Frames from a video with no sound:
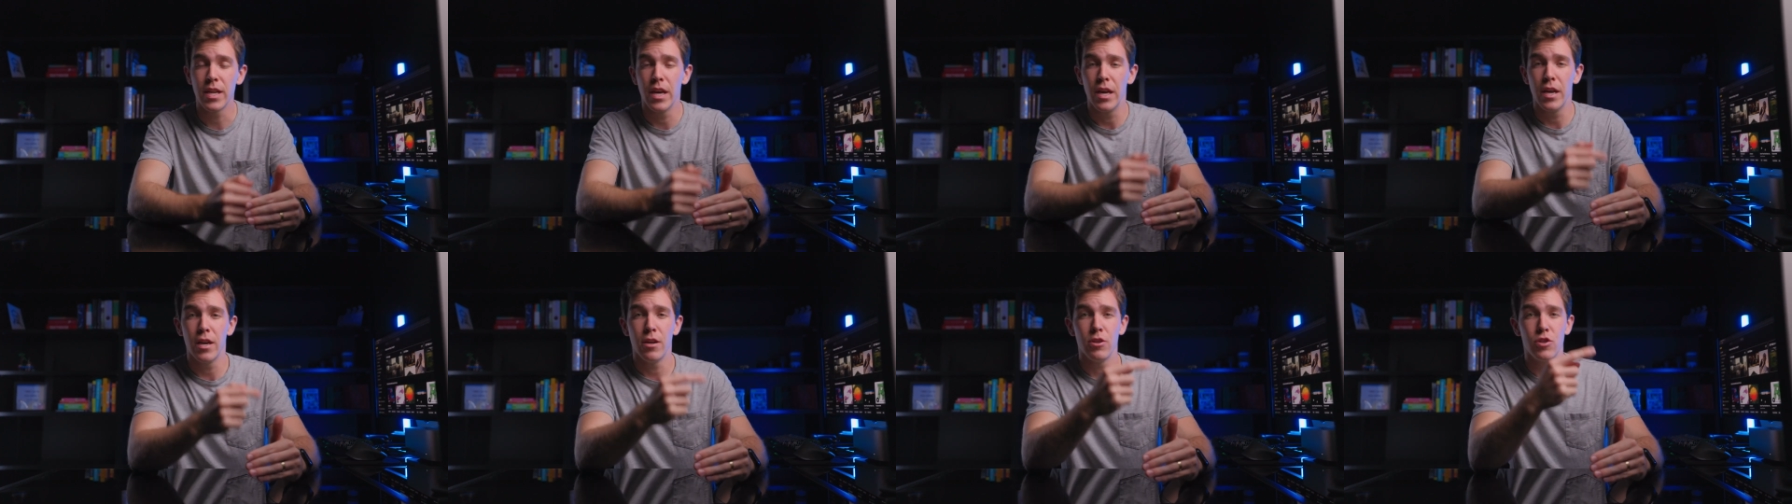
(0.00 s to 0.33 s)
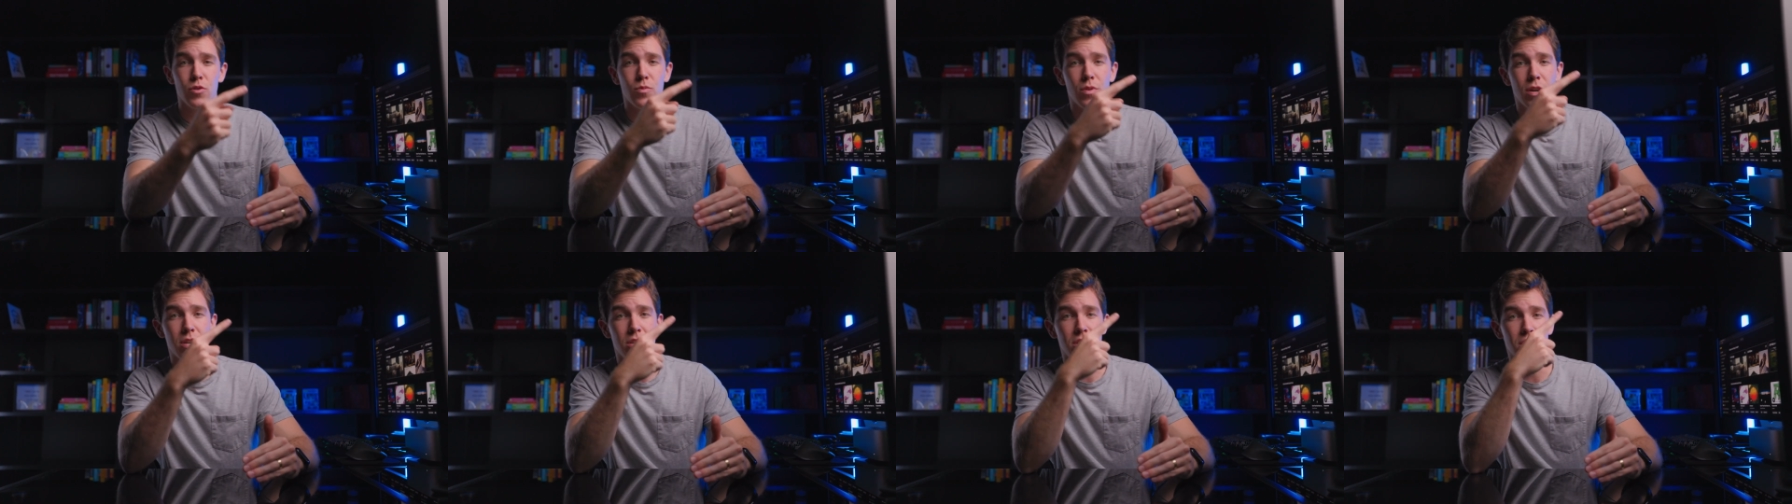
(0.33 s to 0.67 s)
you
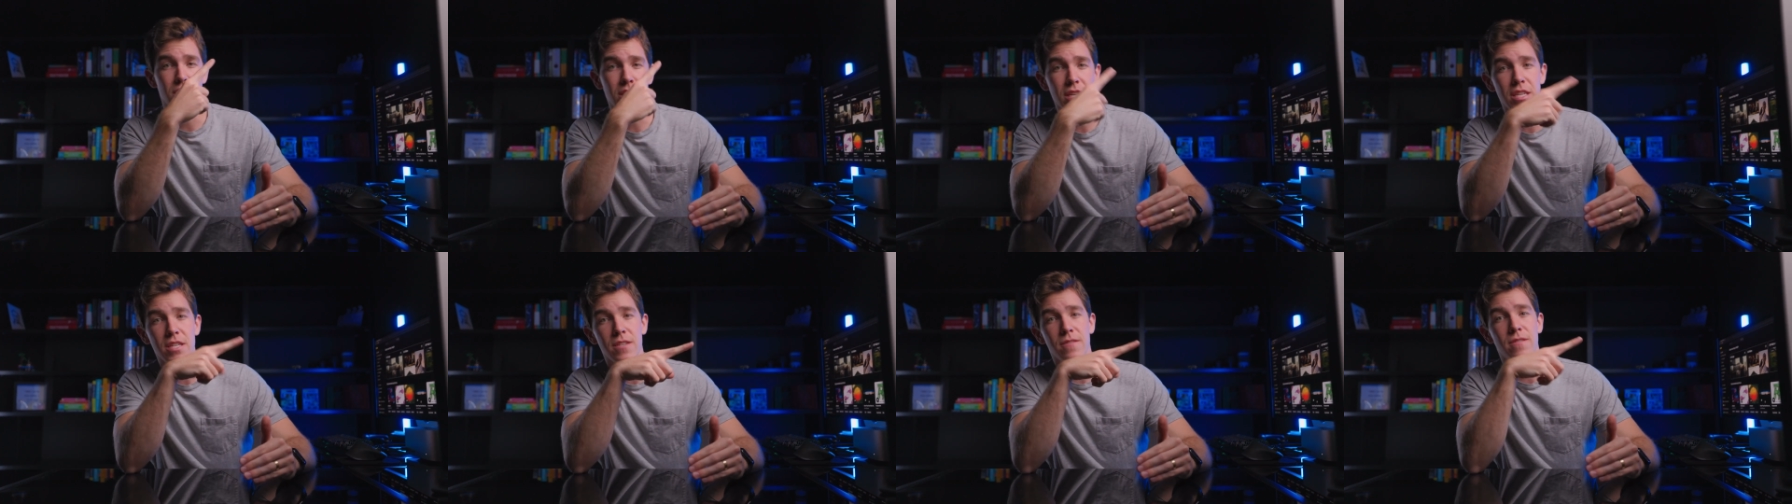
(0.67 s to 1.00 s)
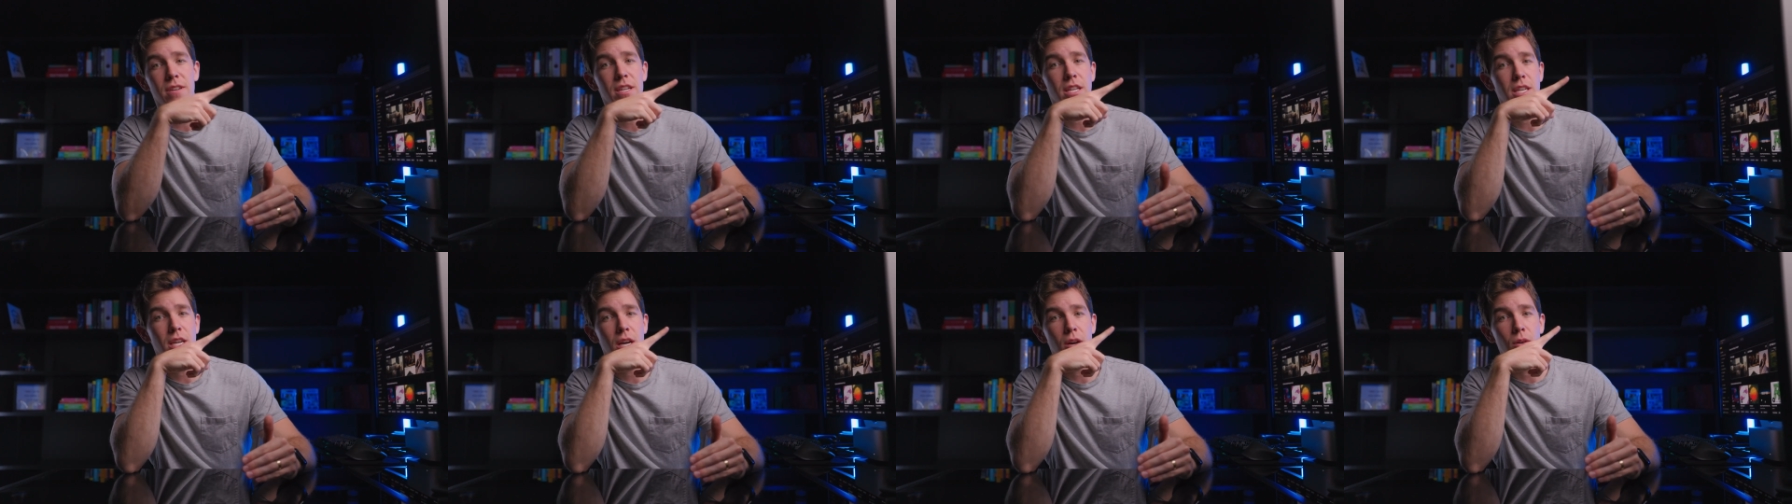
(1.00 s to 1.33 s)
should watch this
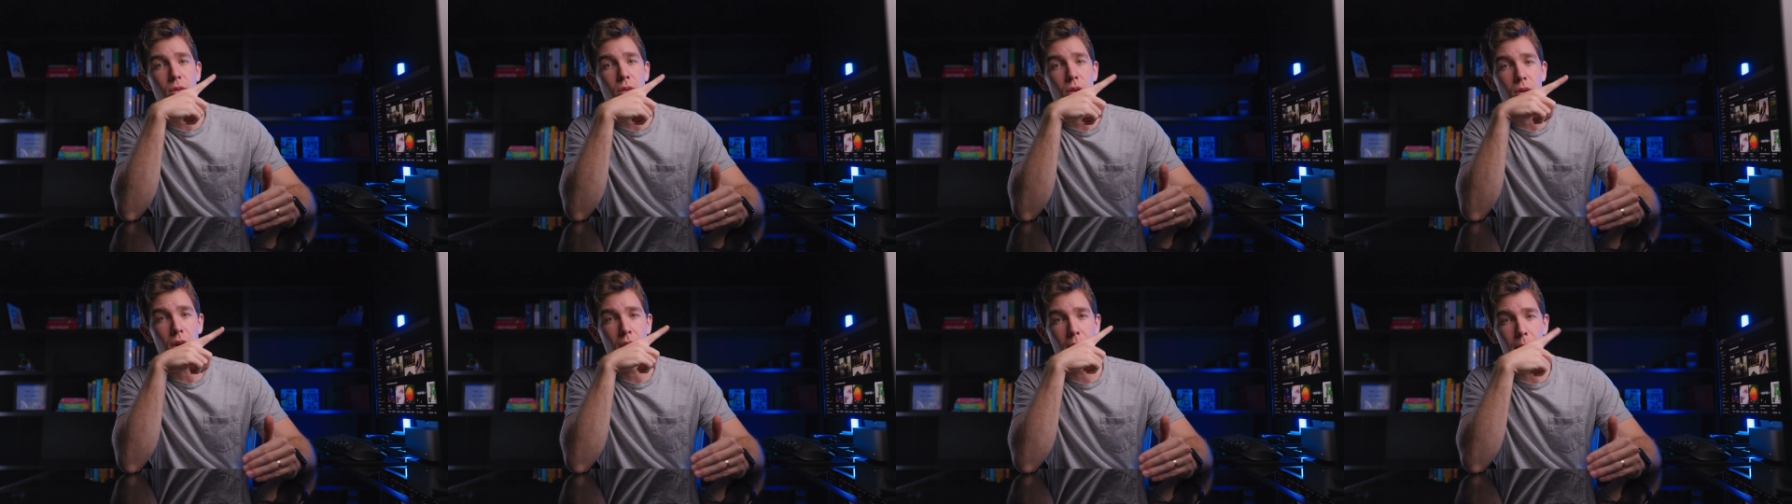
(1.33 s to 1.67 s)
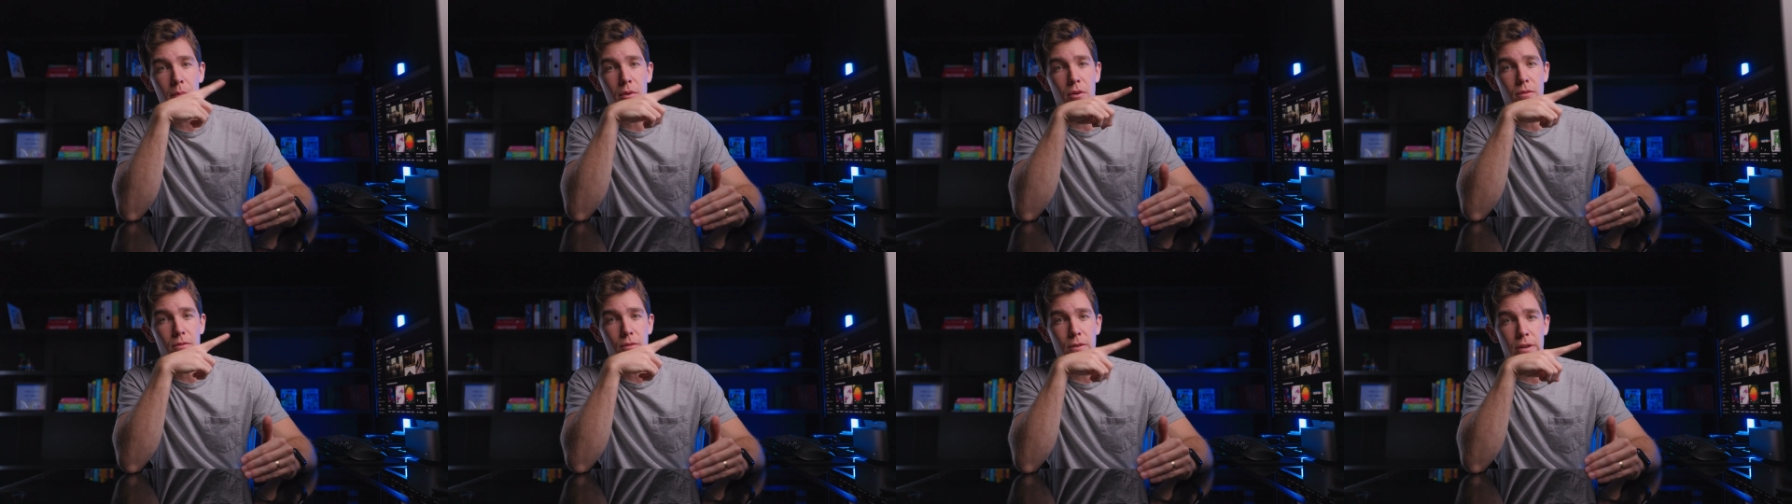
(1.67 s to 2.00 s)
video
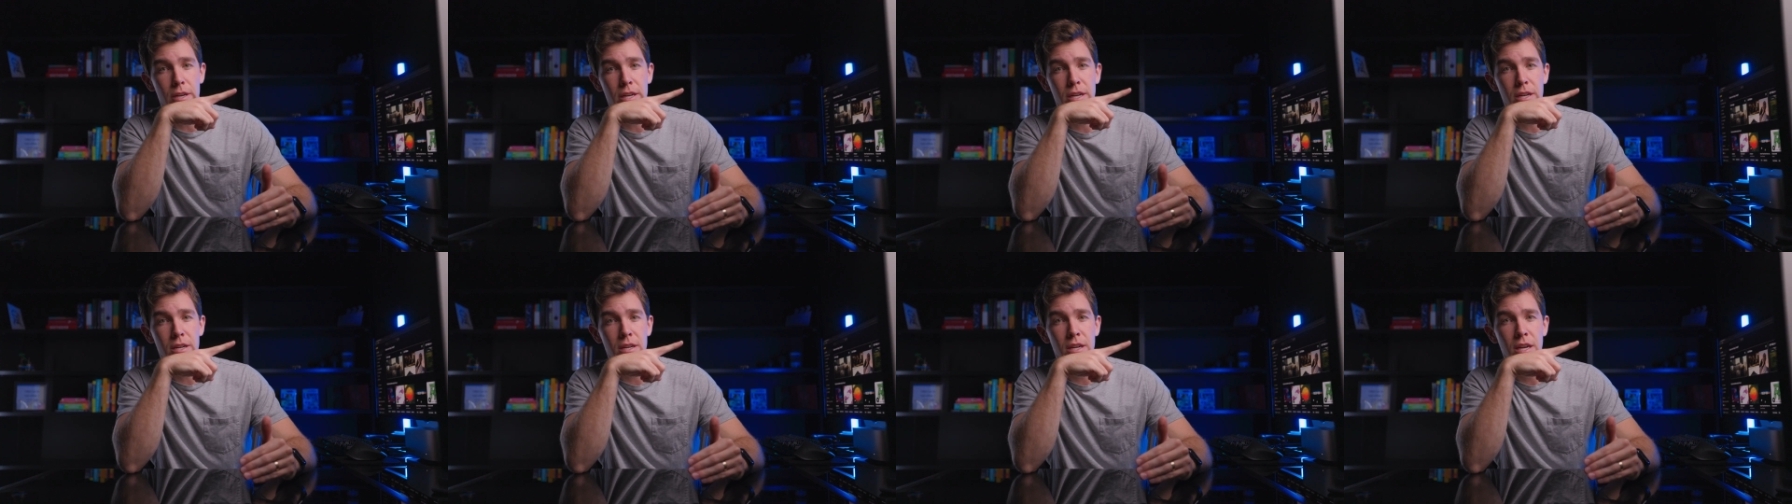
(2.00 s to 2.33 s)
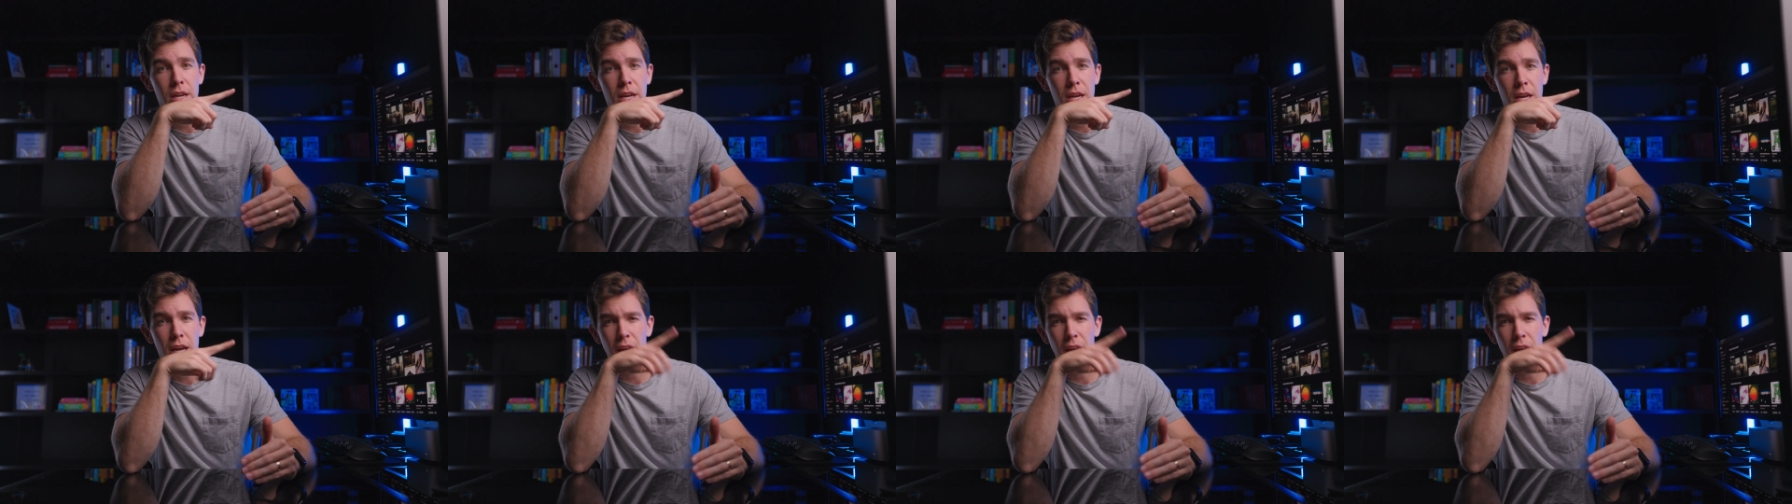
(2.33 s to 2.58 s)
up over here.